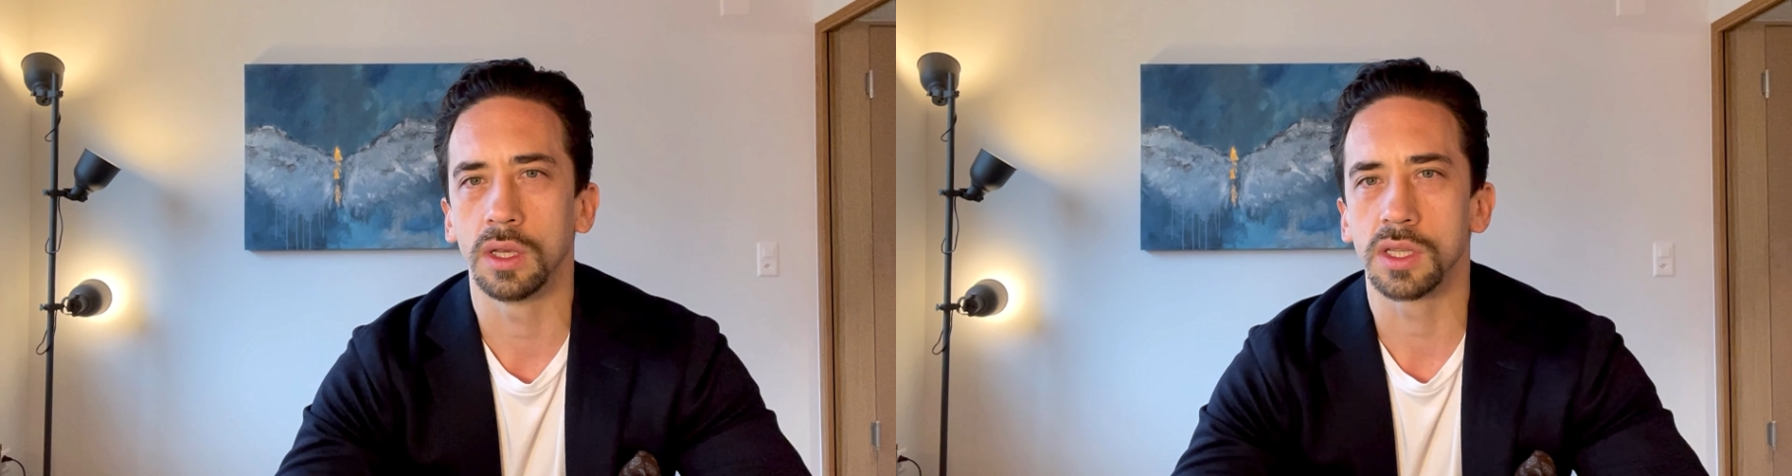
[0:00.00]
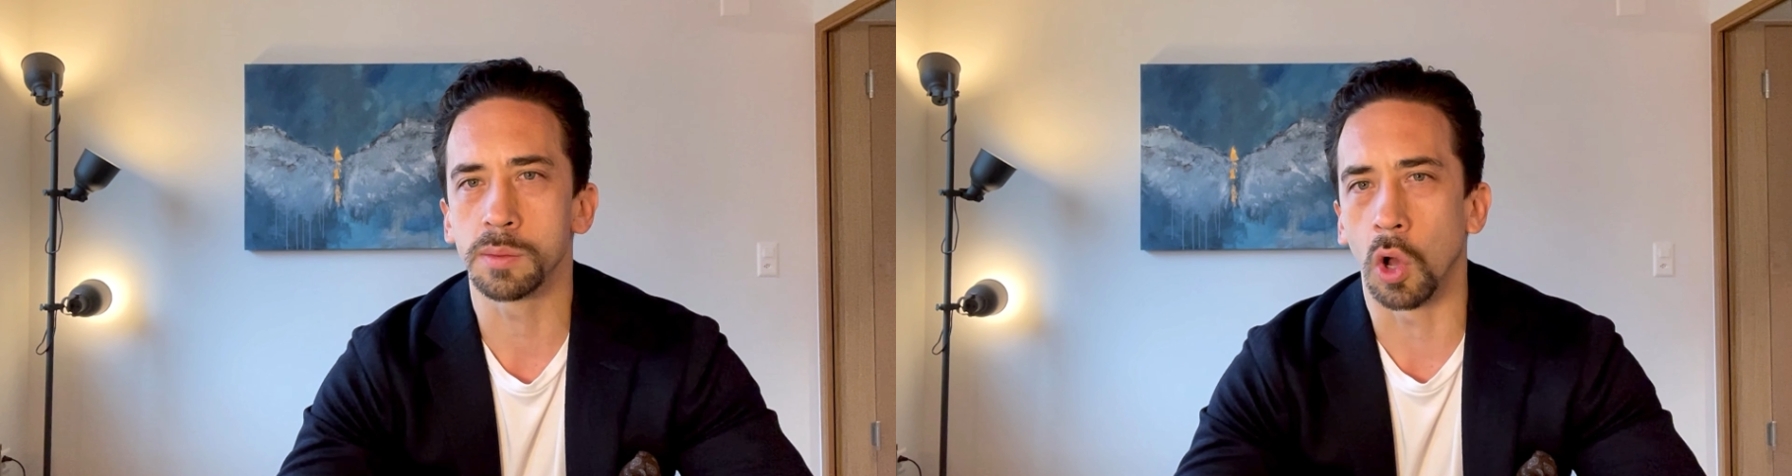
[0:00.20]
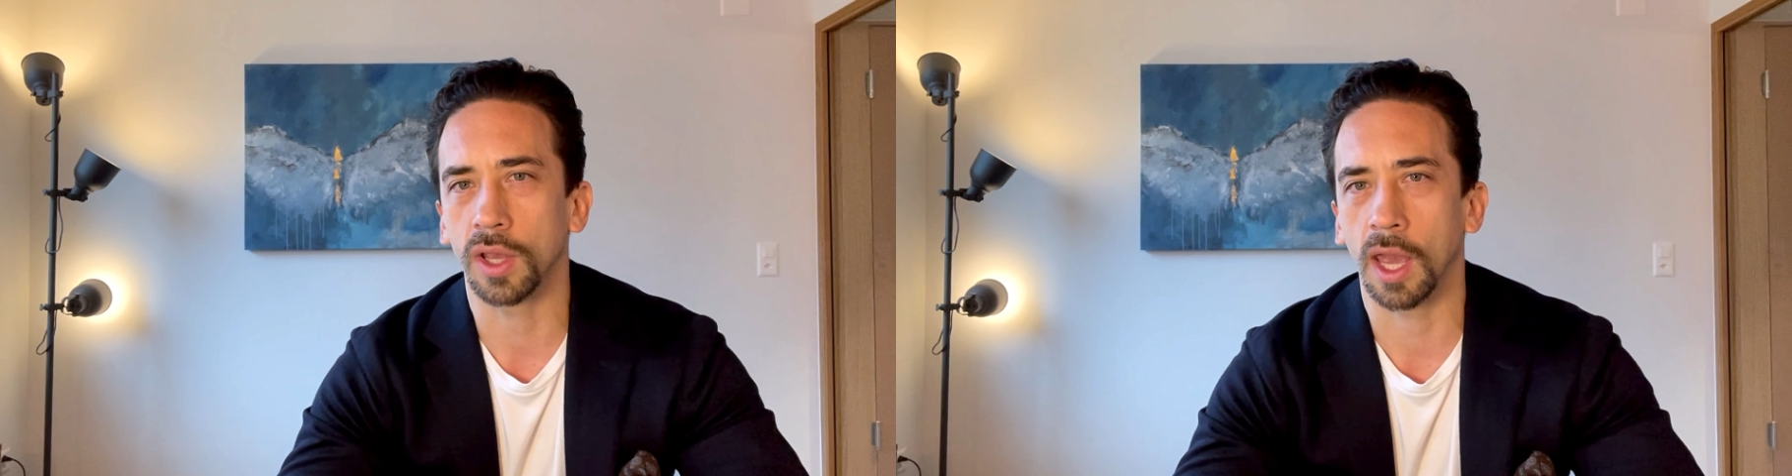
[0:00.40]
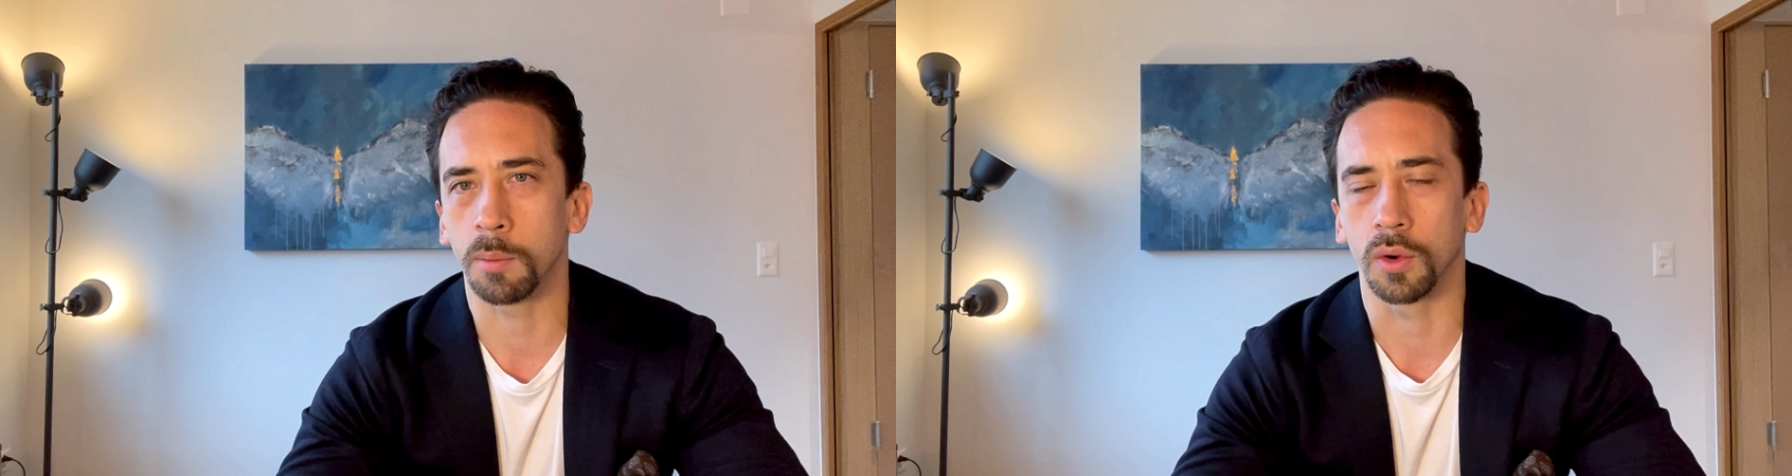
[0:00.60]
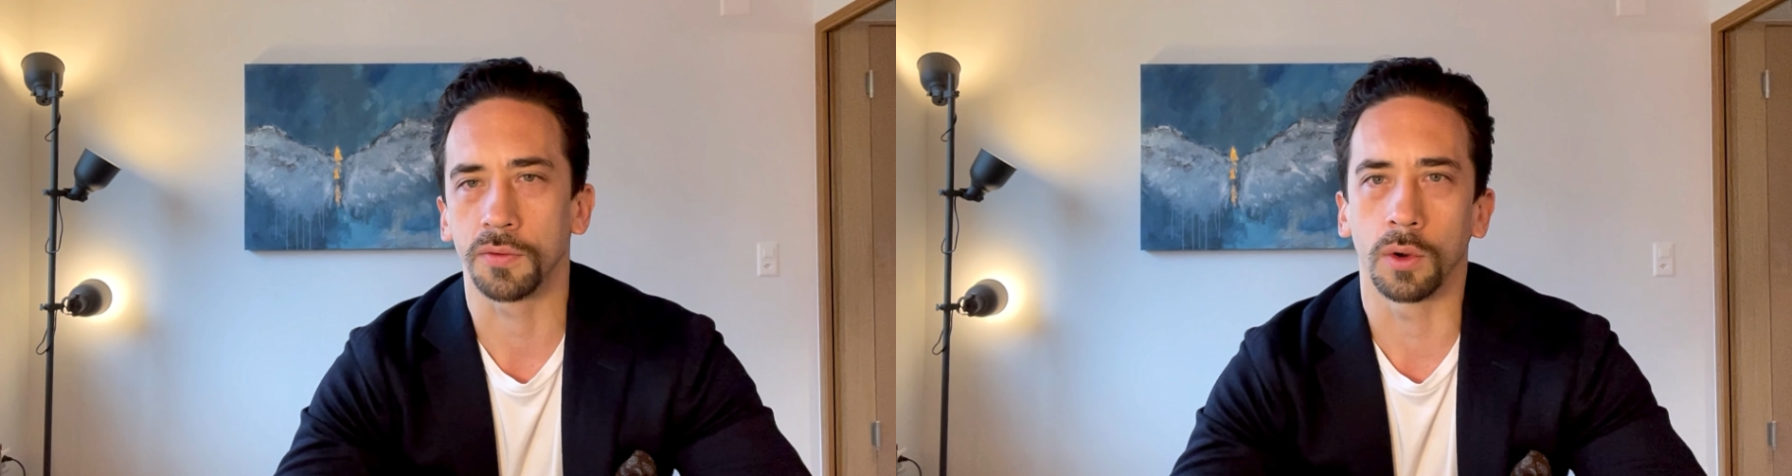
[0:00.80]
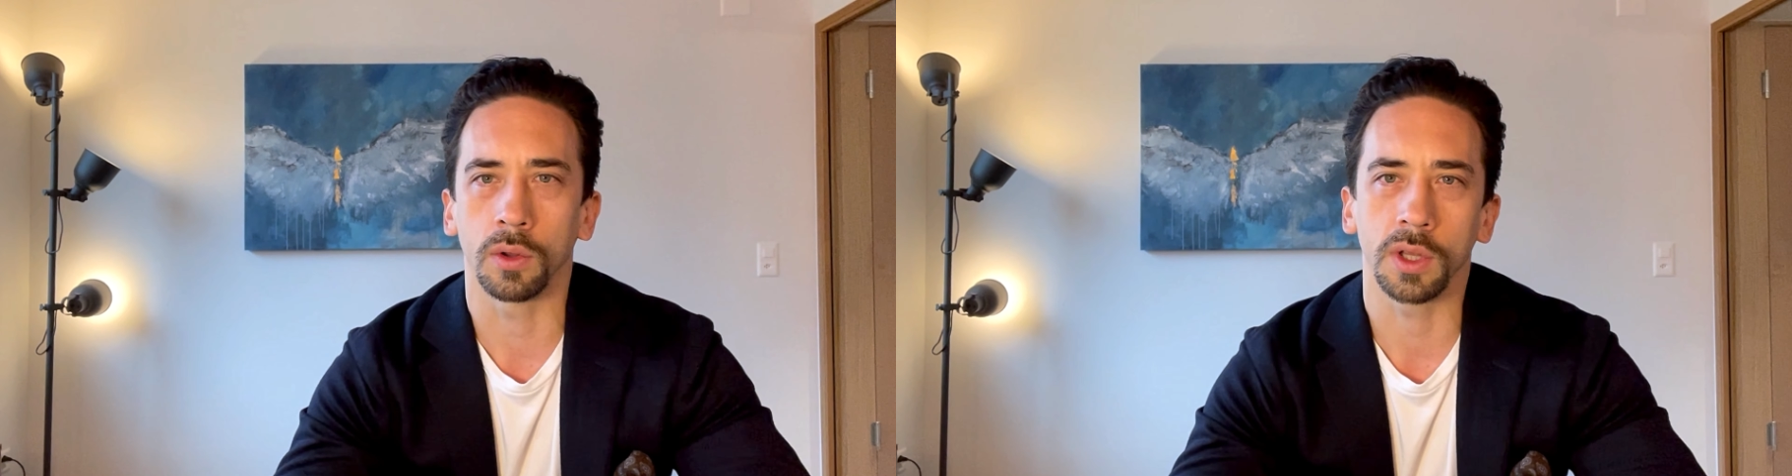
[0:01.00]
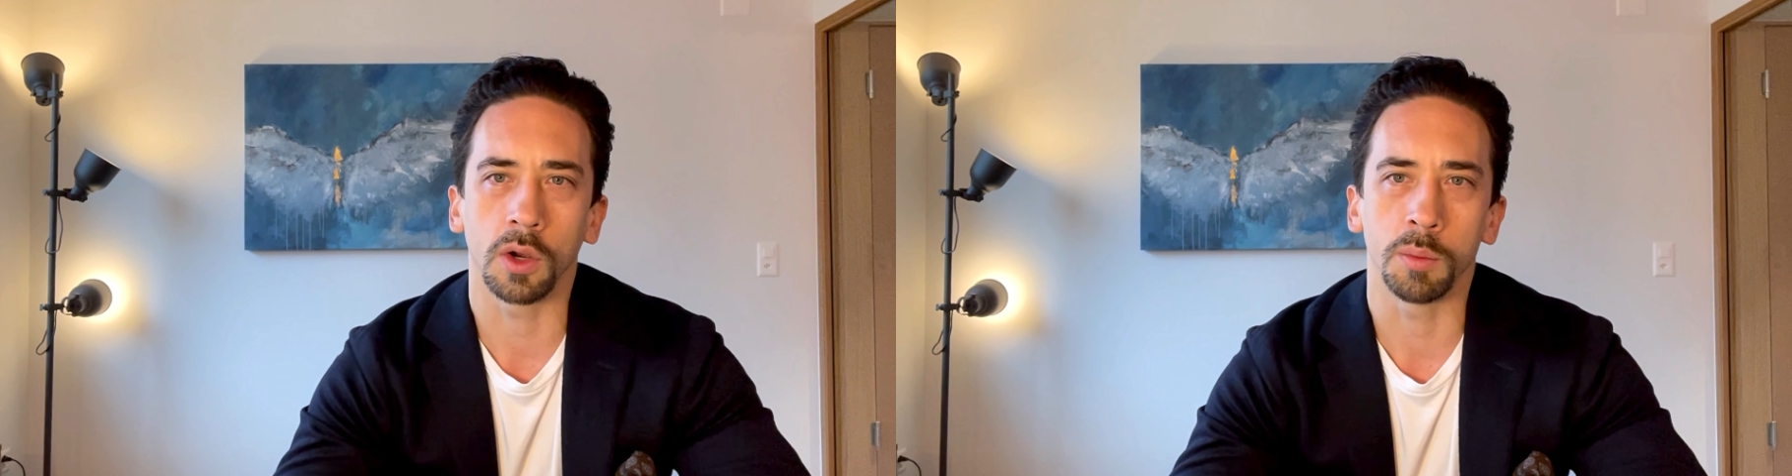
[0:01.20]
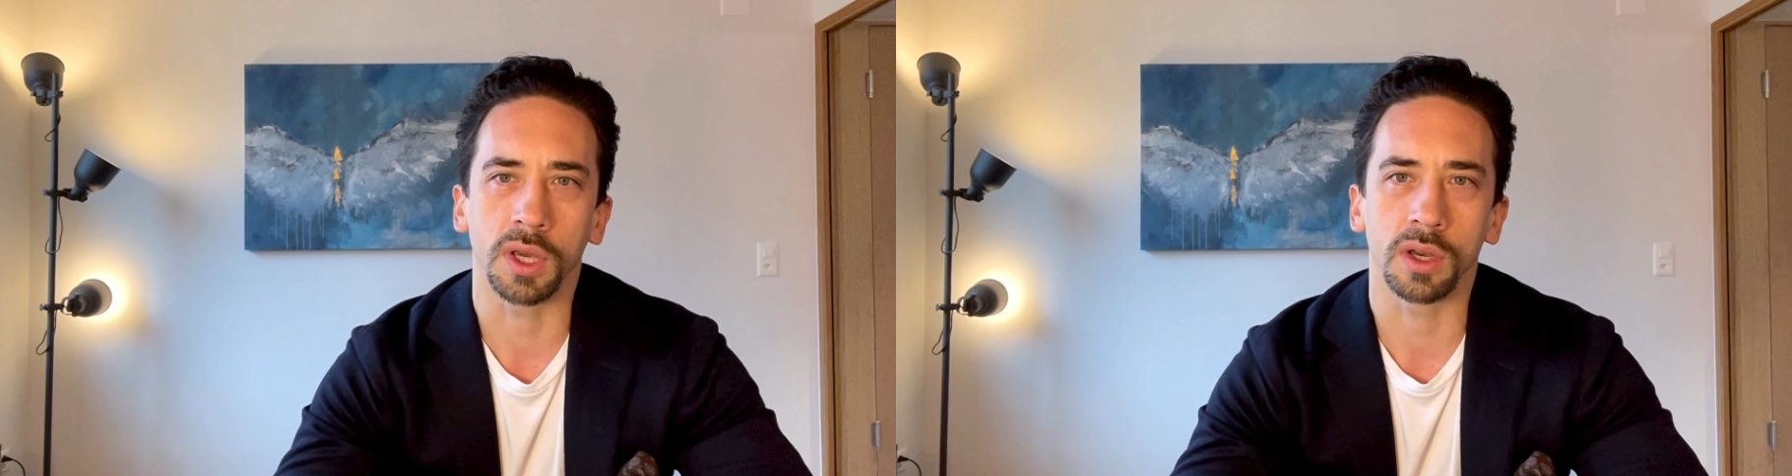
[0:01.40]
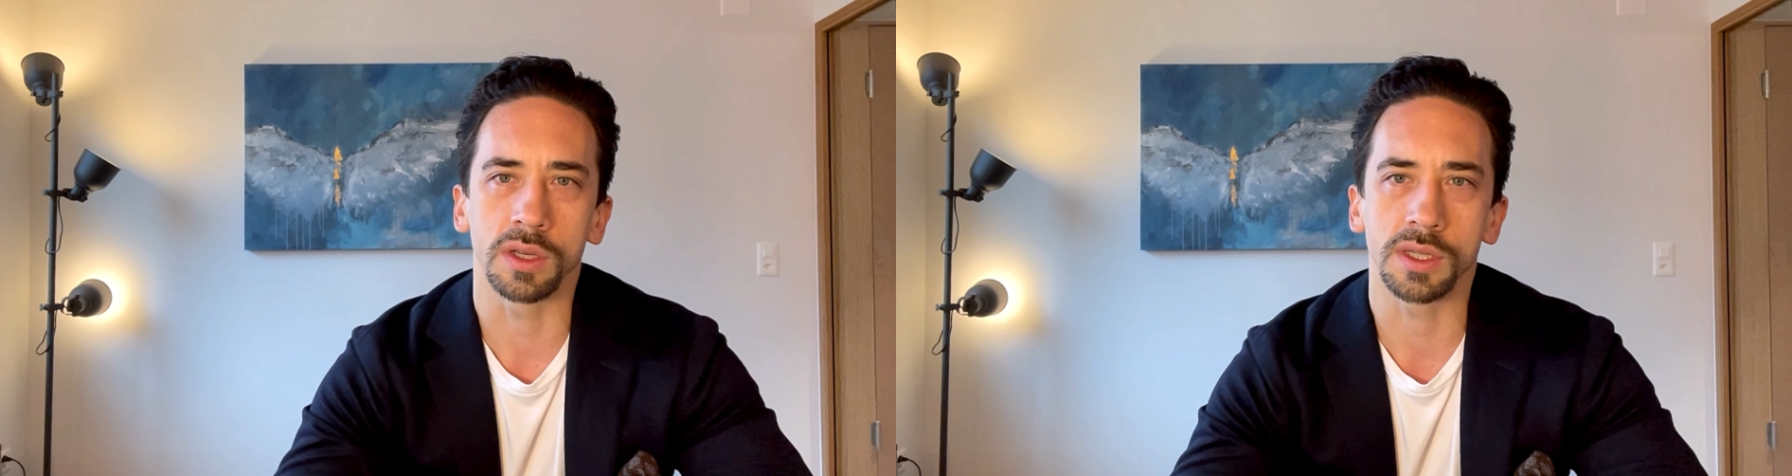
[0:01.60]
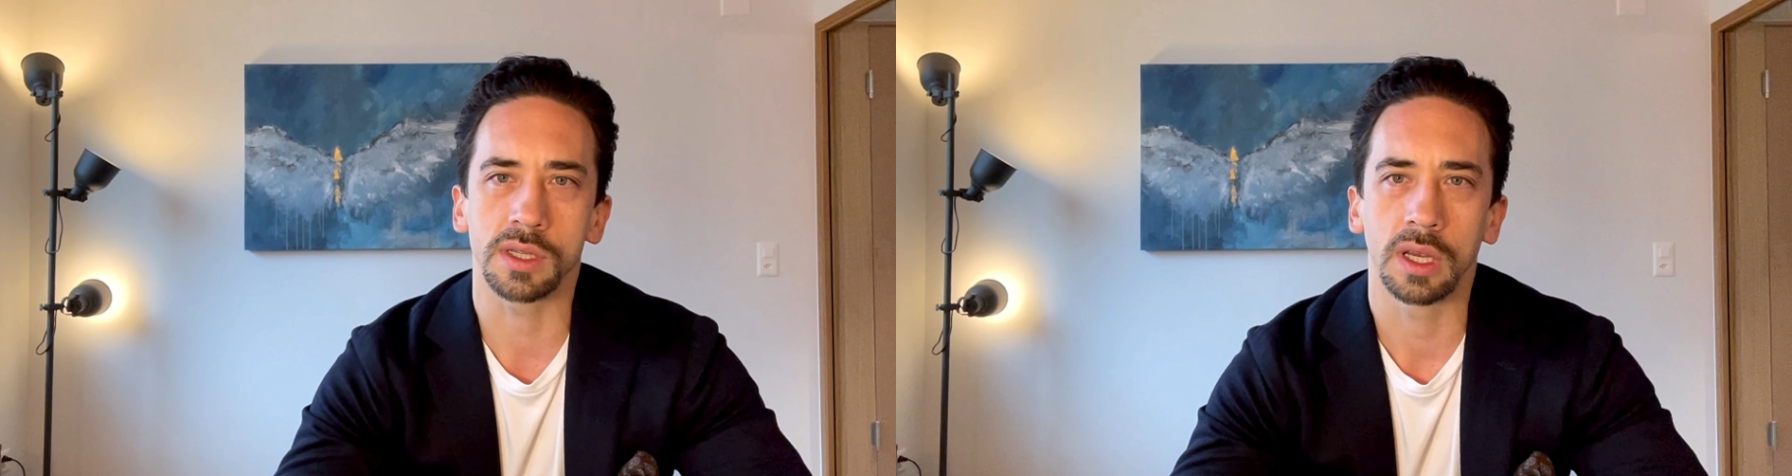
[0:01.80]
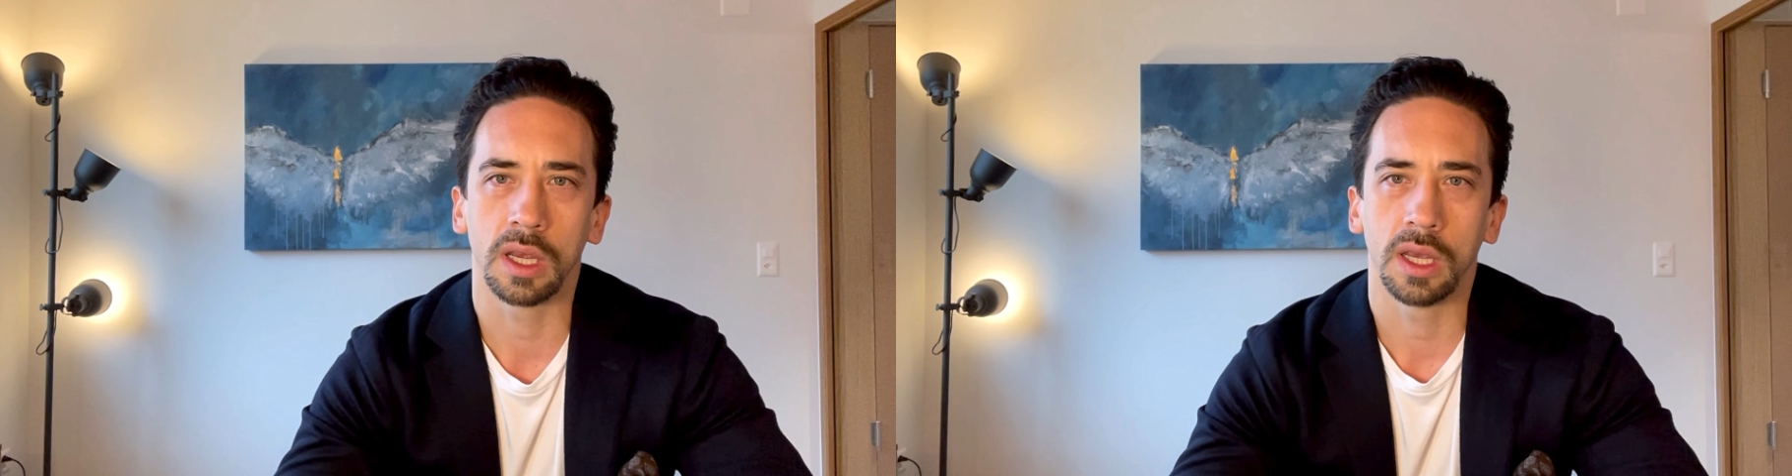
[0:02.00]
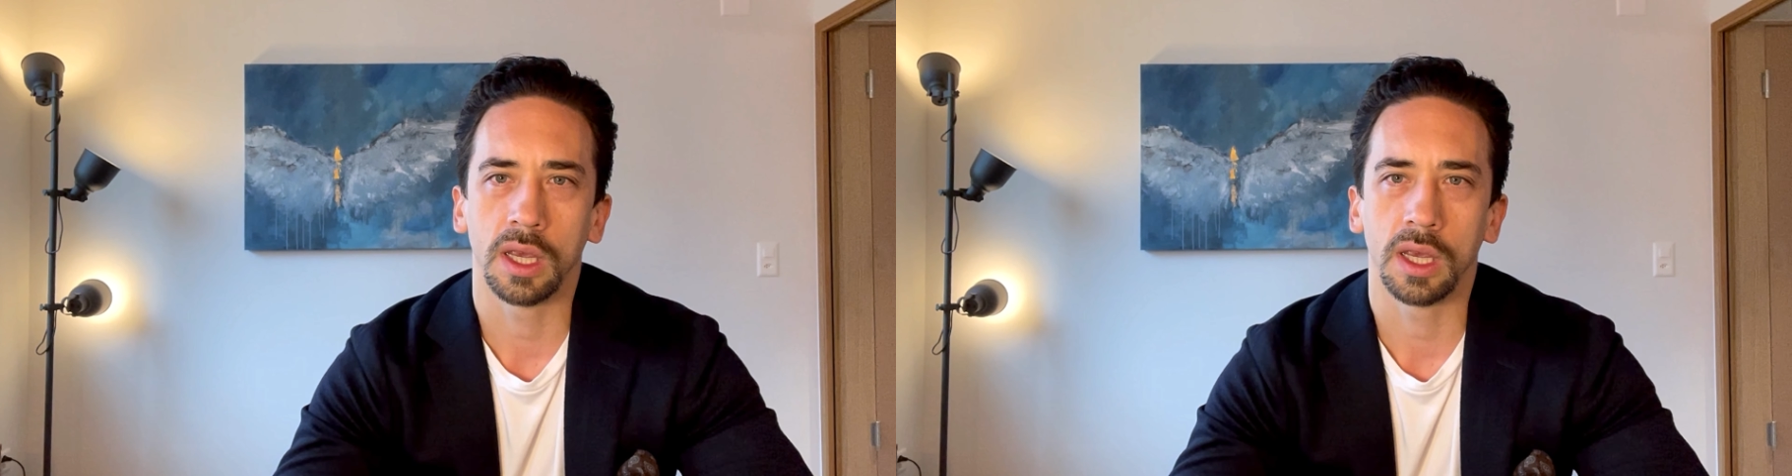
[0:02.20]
small cap portfolio because